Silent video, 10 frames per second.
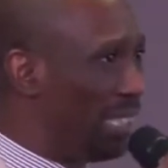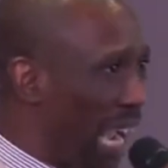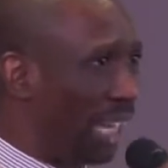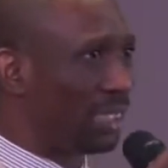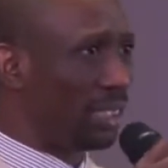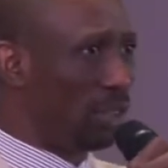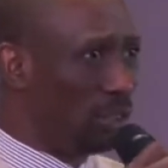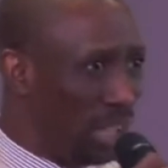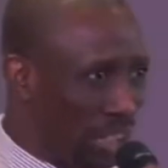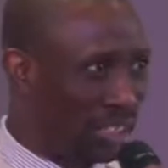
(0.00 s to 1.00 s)
that
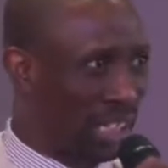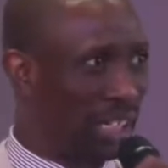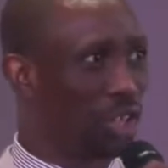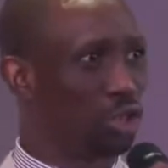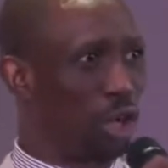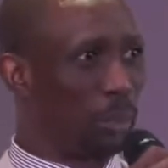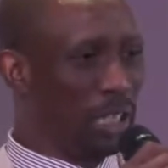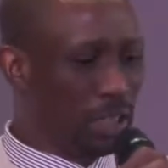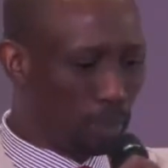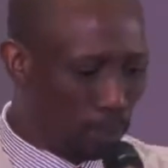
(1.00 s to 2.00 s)
generation
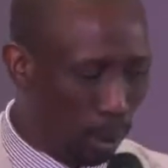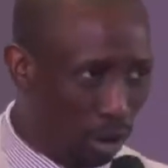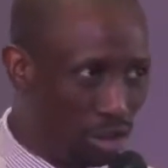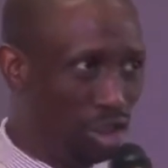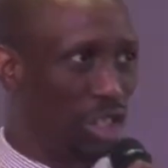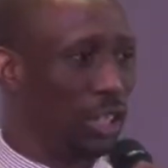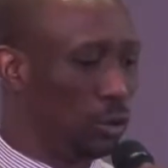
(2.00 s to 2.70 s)
is plunged